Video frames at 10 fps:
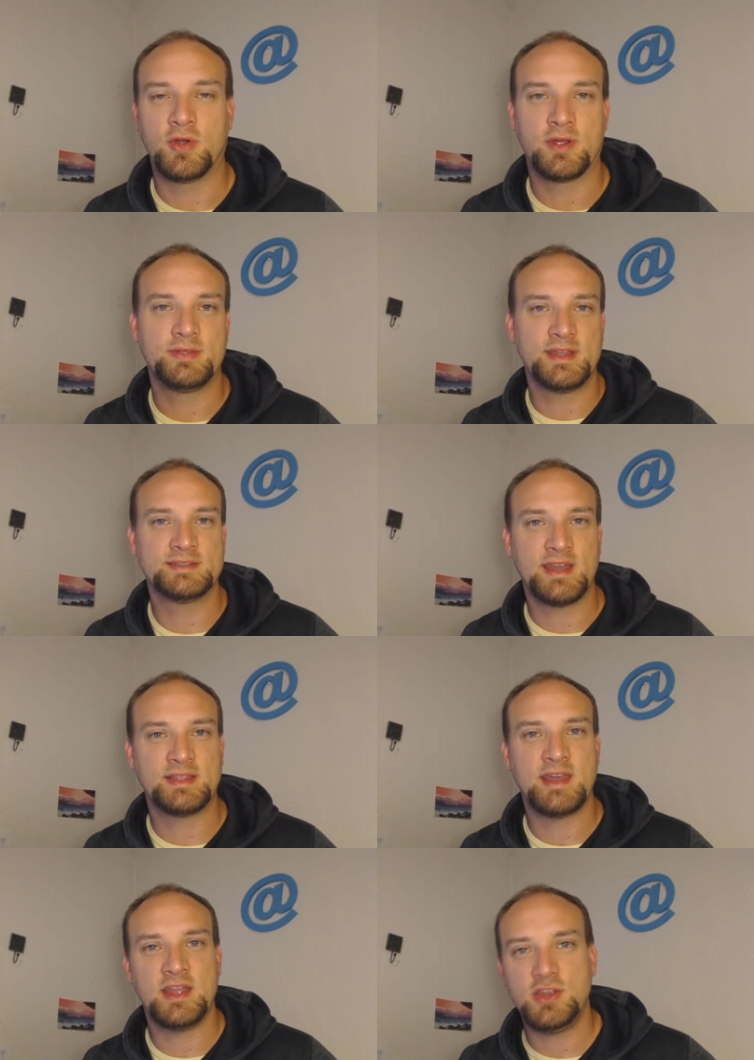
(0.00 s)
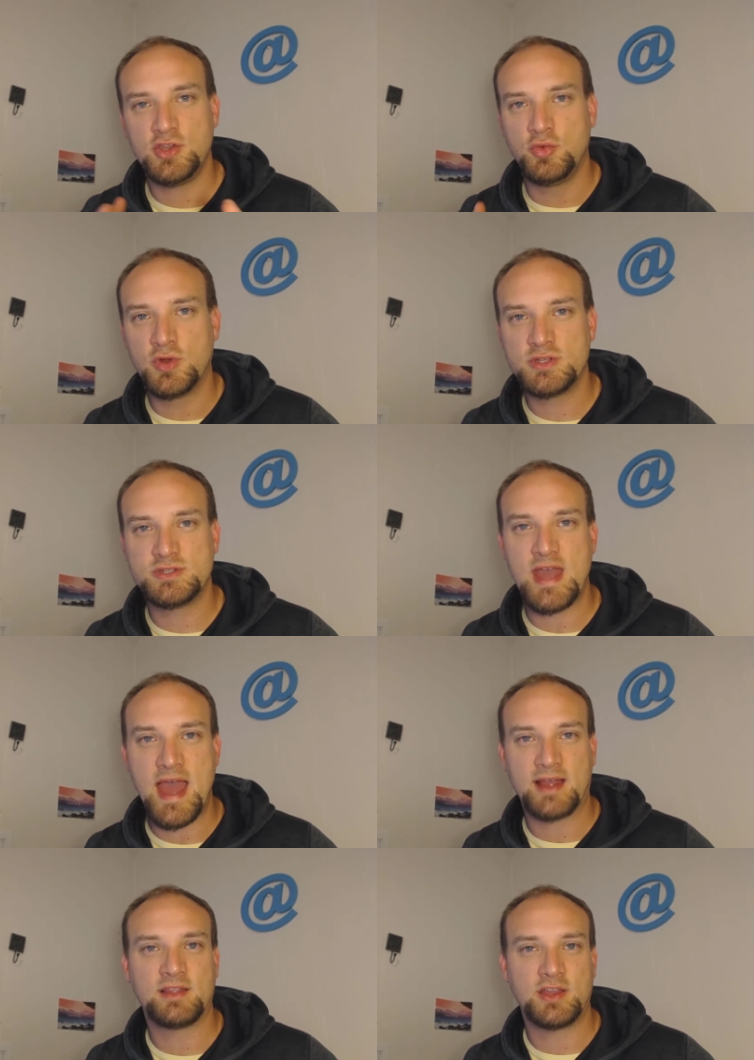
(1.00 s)
or things like that. You want to
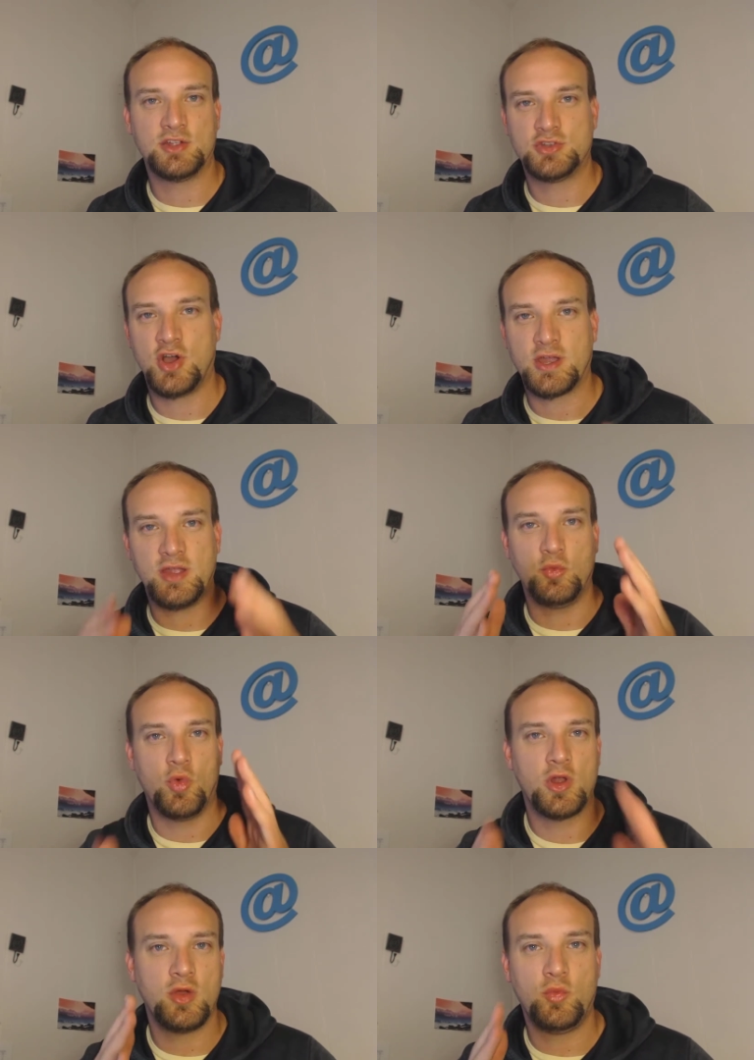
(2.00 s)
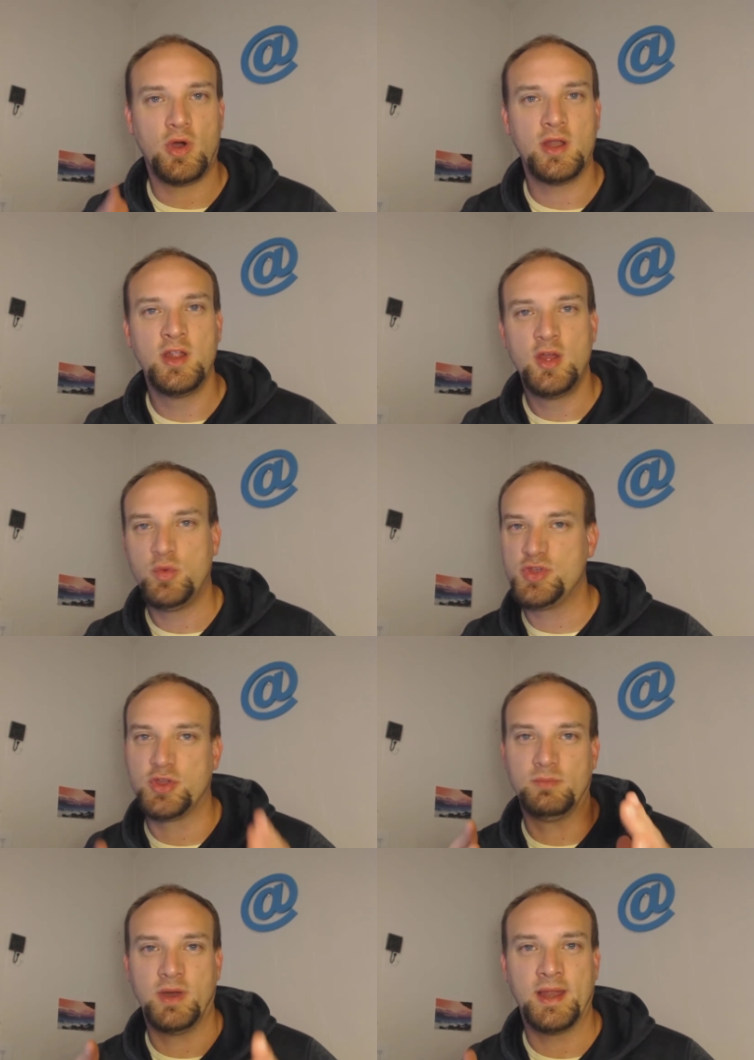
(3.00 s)
act like you're talking one-on-one
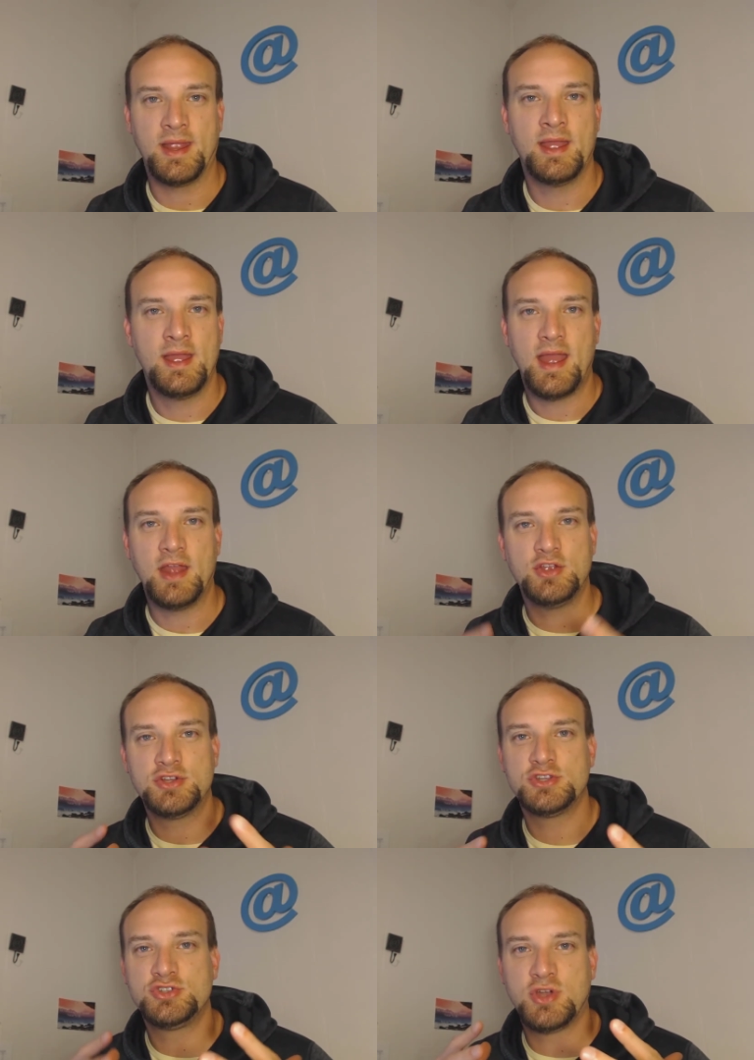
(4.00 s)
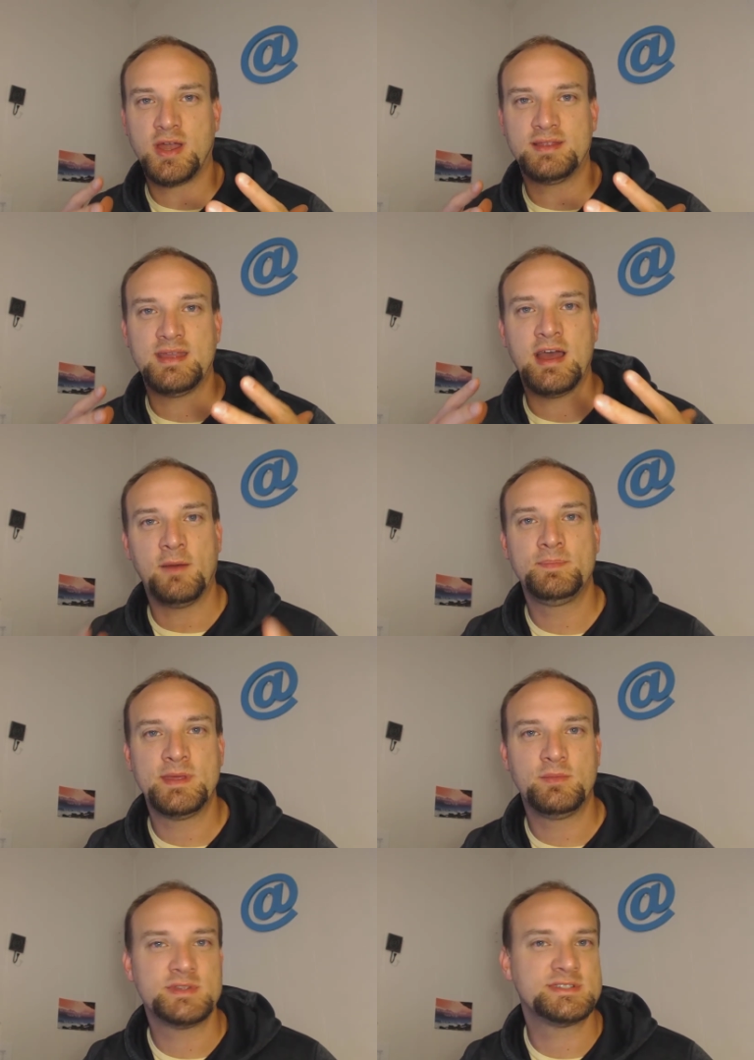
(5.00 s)
with your buddy, and you're just trying to
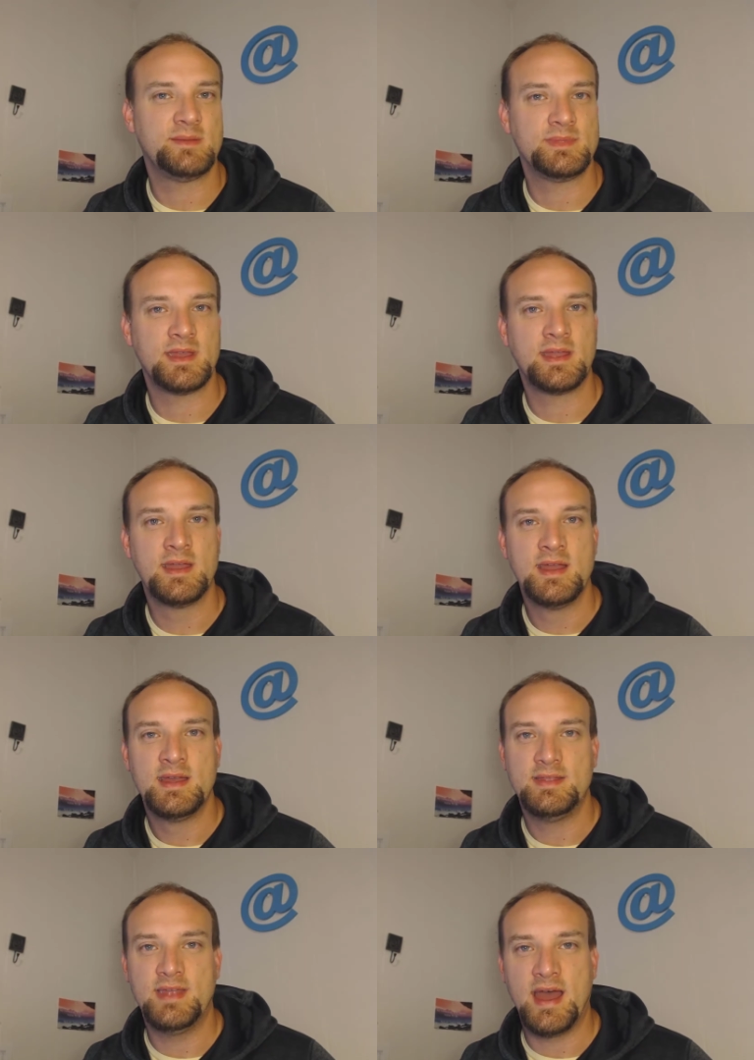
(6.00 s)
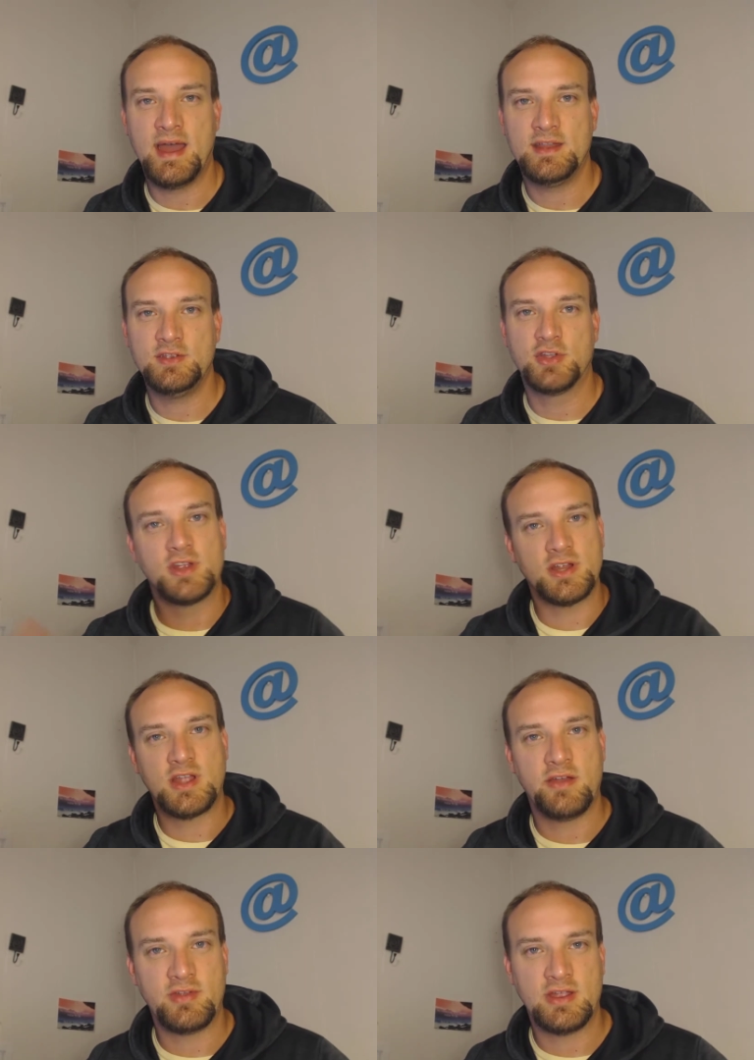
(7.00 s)
help them with something that you're going
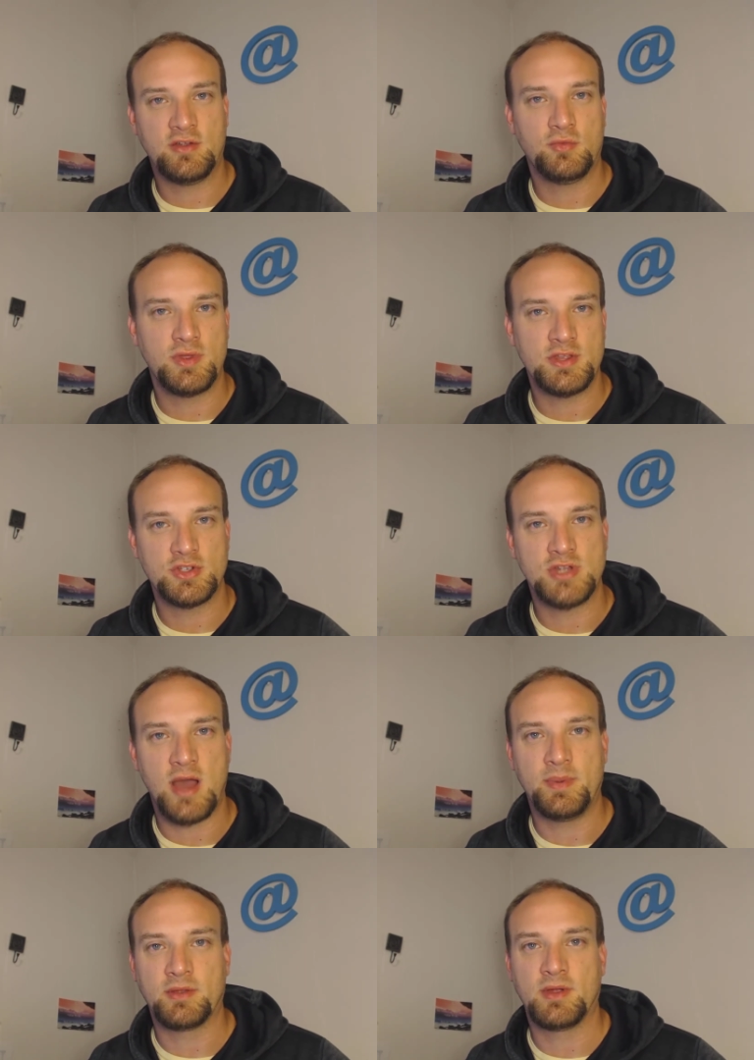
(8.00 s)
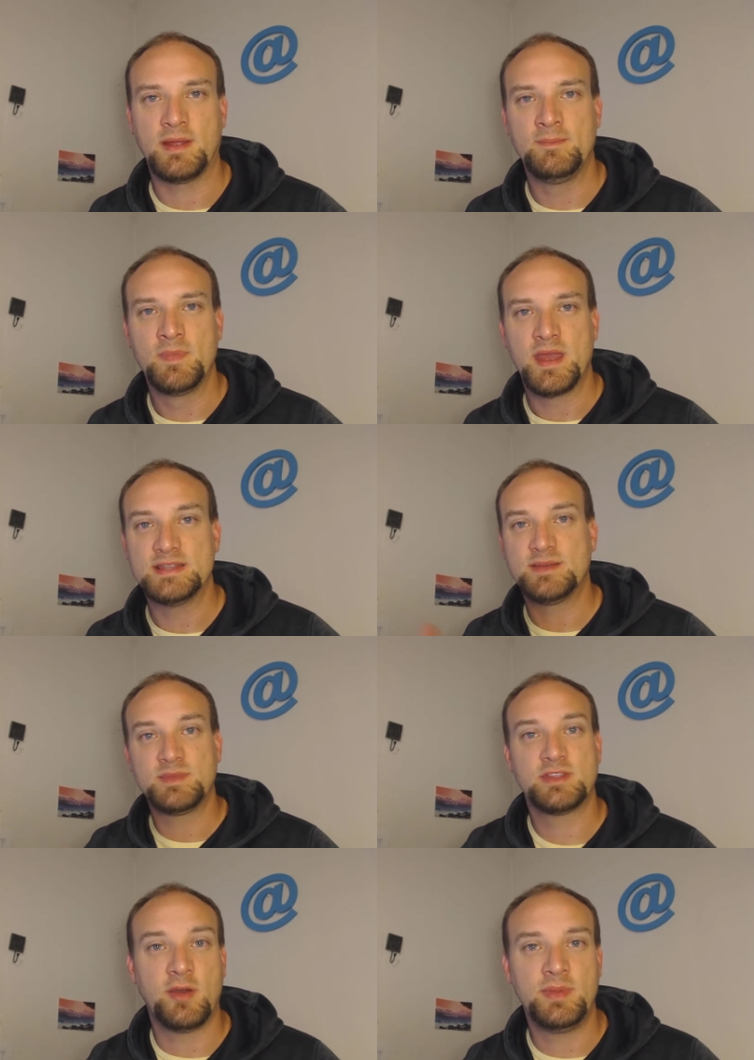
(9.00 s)
to cover here within your topic, right? And
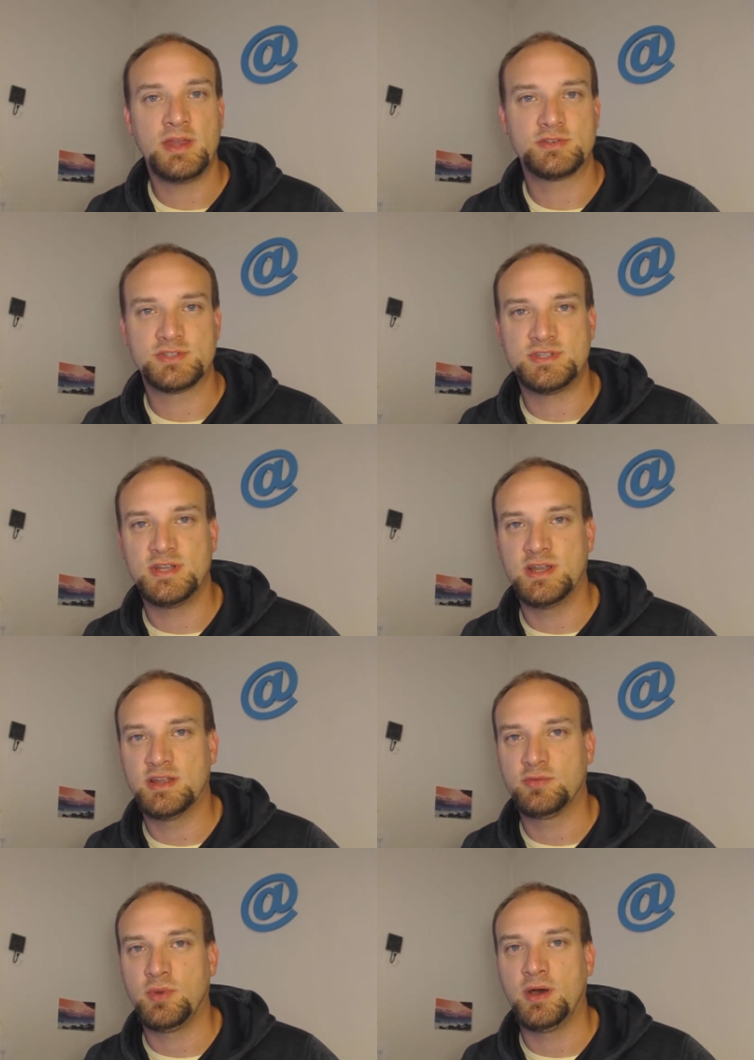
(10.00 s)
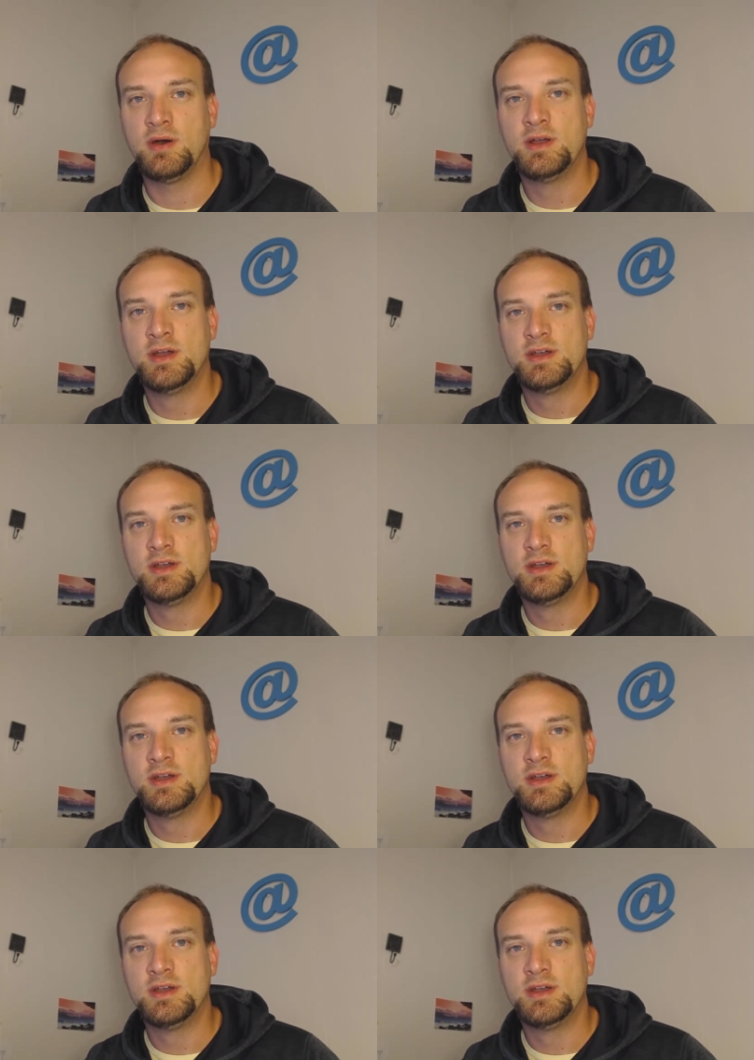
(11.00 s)
something they'll be interested in as well.